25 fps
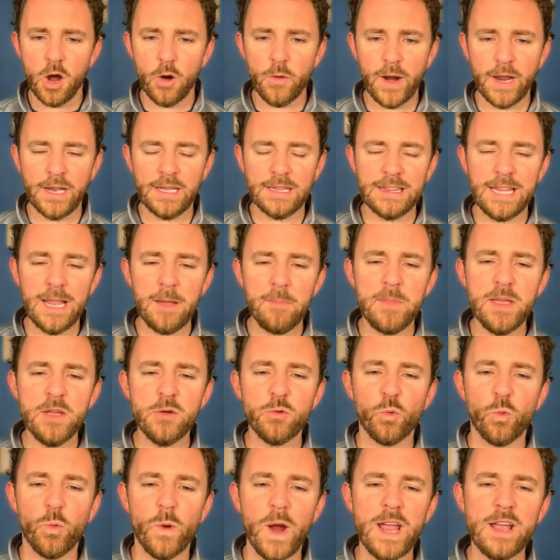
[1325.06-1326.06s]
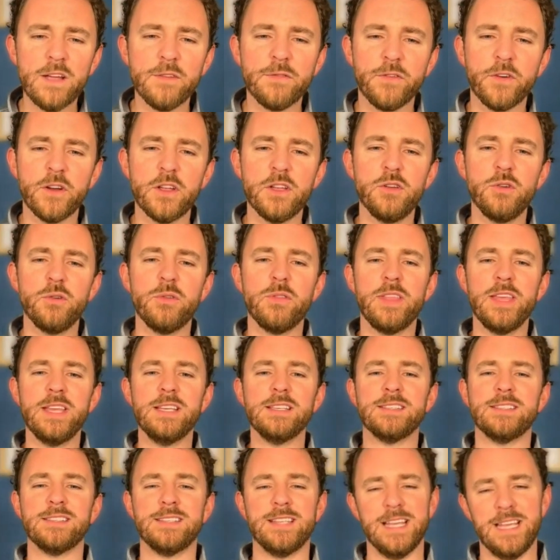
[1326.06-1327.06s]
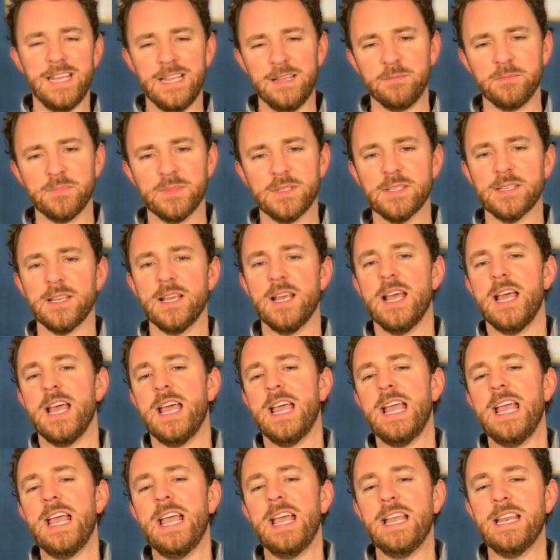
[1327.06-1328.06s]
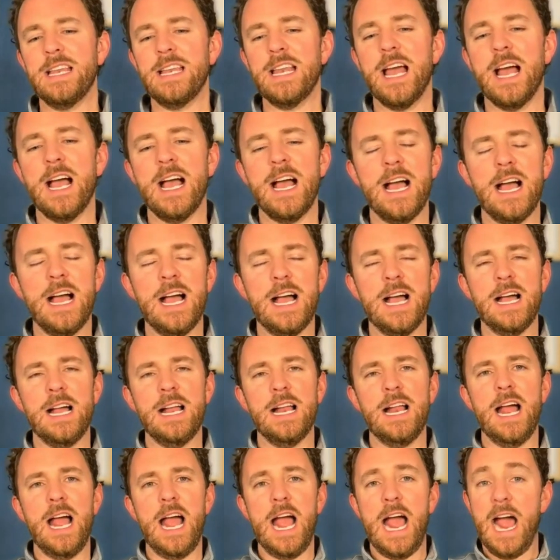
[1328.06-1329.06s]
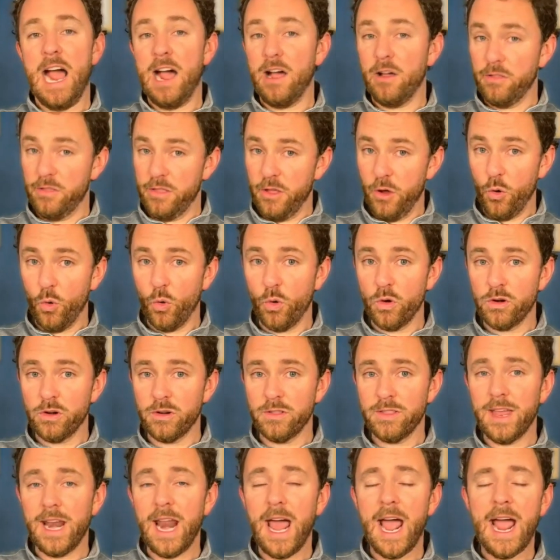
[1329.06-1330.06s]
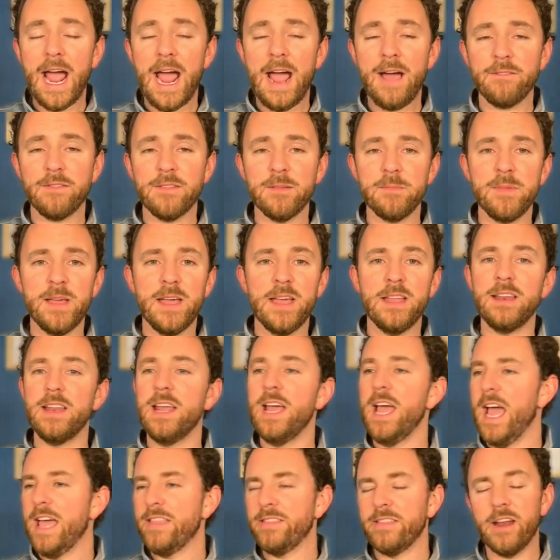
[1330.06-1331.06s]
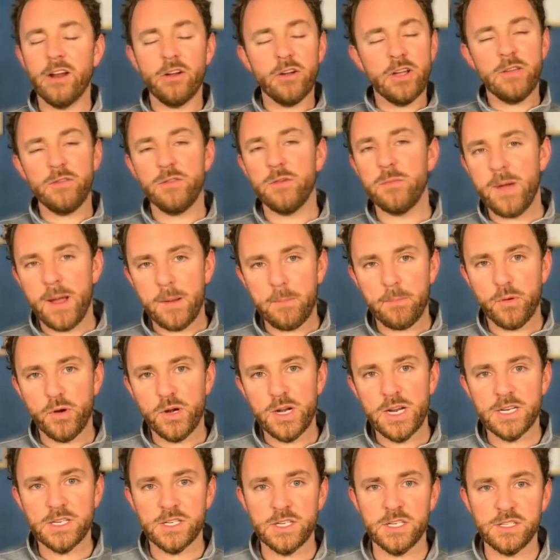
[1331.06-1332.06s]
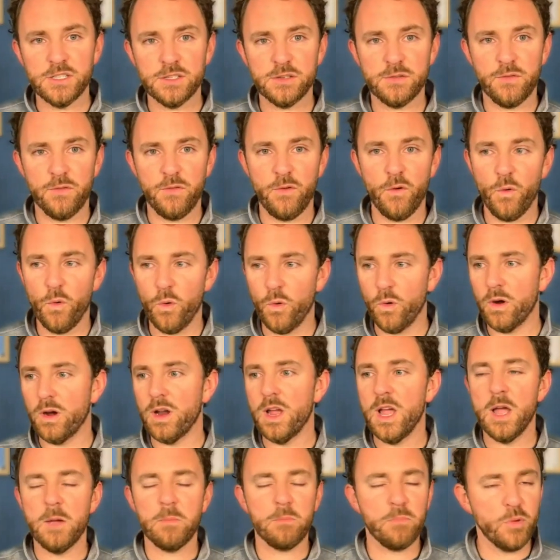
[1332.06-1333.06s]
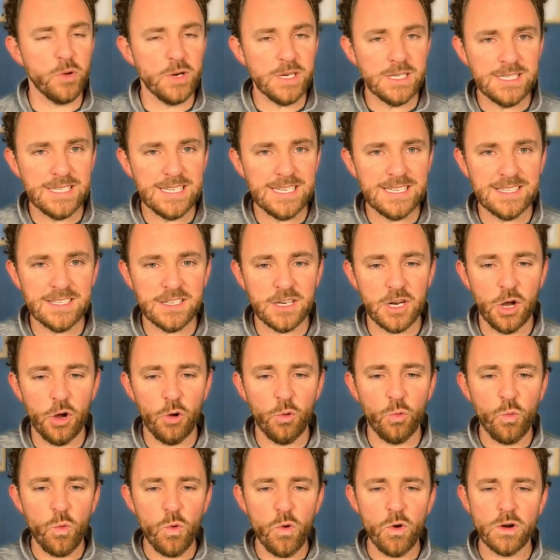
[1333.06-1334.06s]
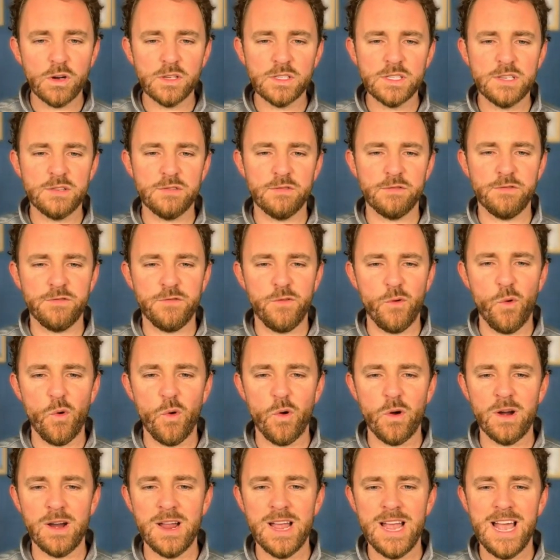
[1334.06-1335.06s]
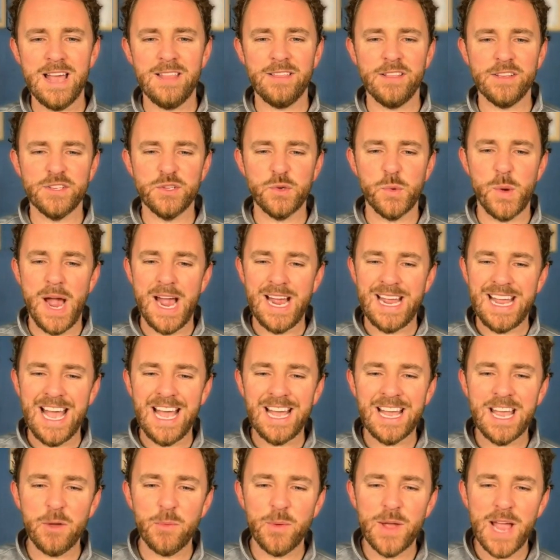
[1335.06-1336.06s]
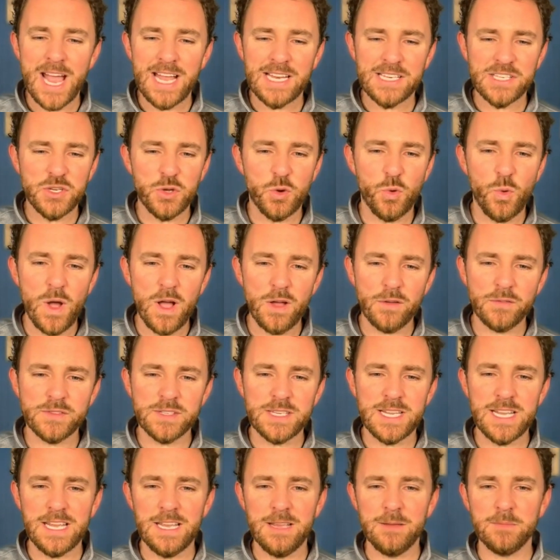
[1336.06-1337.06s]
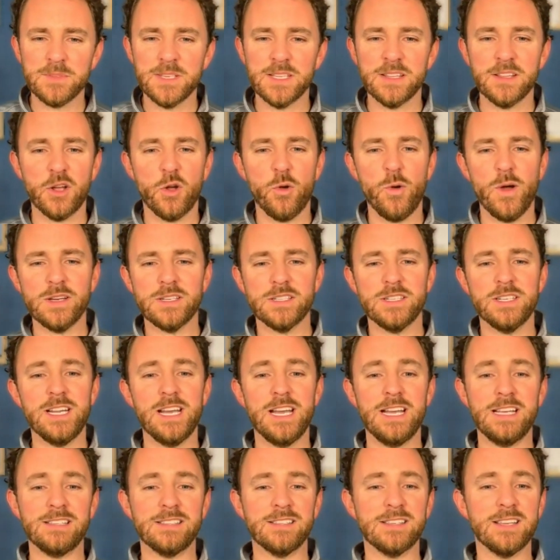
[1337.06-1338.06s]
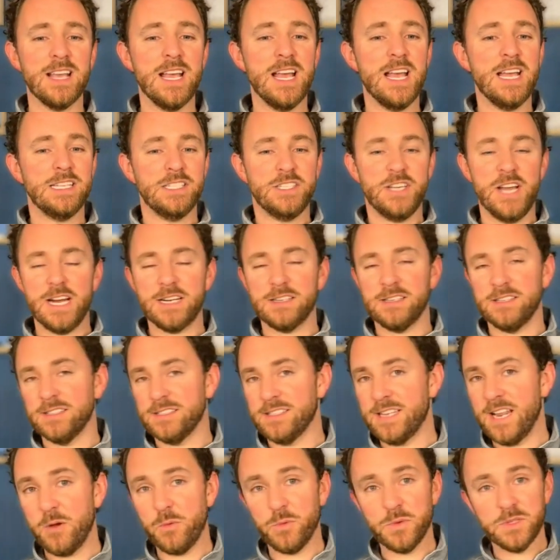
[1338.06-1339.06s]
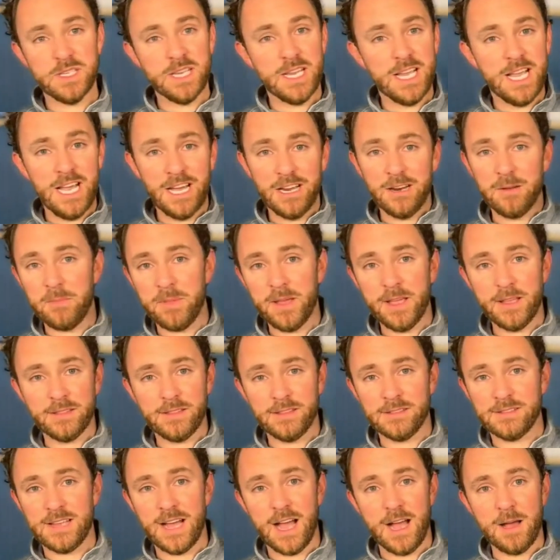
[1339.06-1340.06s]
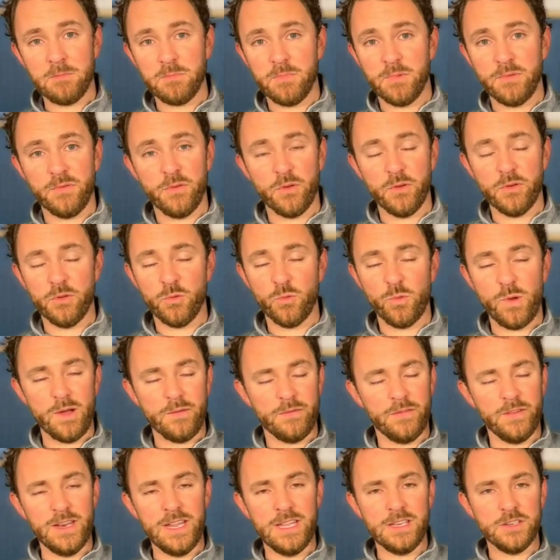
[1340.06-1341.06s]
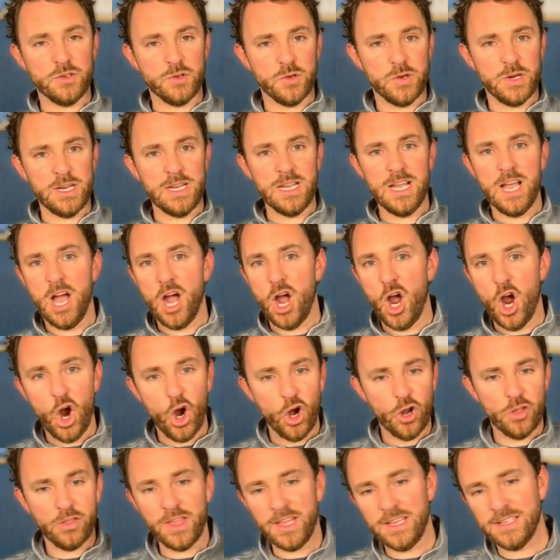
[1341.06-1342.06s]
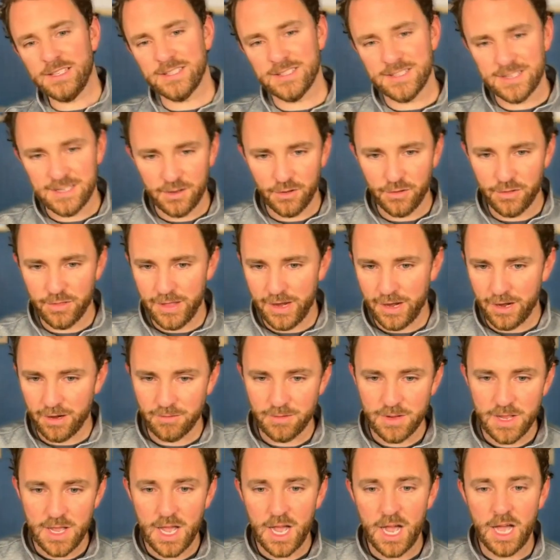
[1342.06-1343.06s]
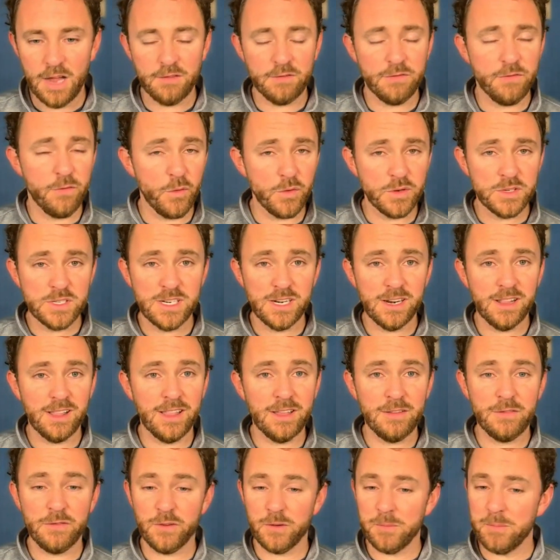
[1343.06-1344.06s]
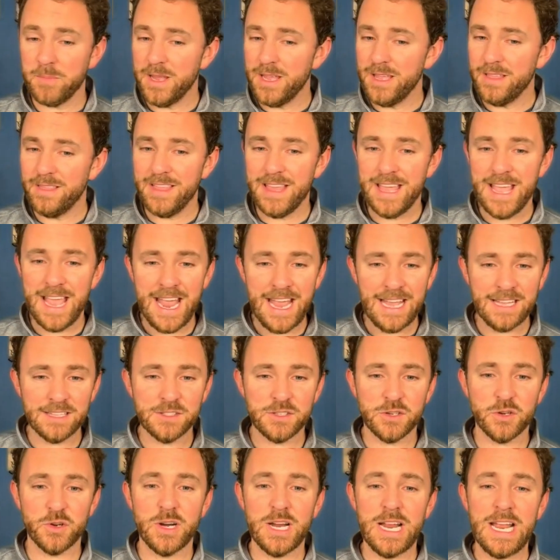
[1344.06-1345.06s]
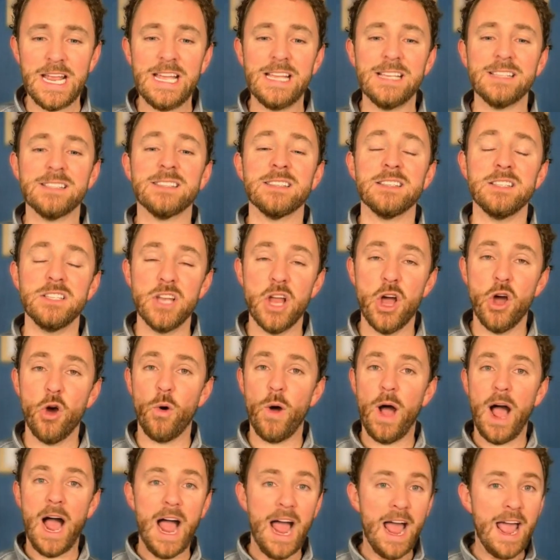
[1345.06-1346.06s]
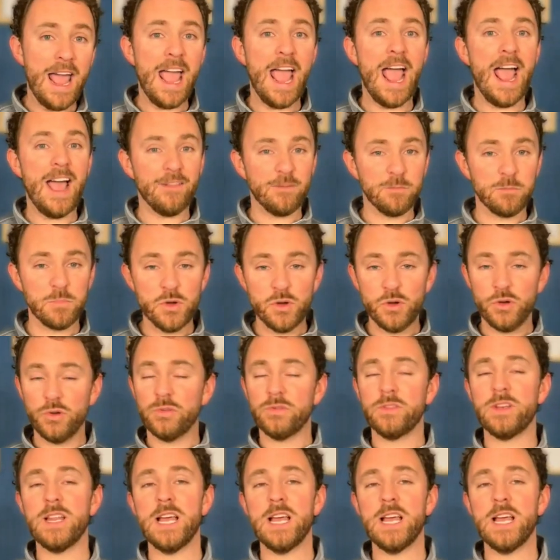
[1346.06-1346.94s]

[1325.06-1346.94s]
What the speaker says: right, let me rank for you these teams in how the order that I have them in, and then I'll give you my predictions for preseason awards for the SWAC. Again, we got 12 teams, and the question is, Jackson State was going to be at the top before the Ruffin injury. Are they still there? Unfortunately for me, the answer is no. I have moved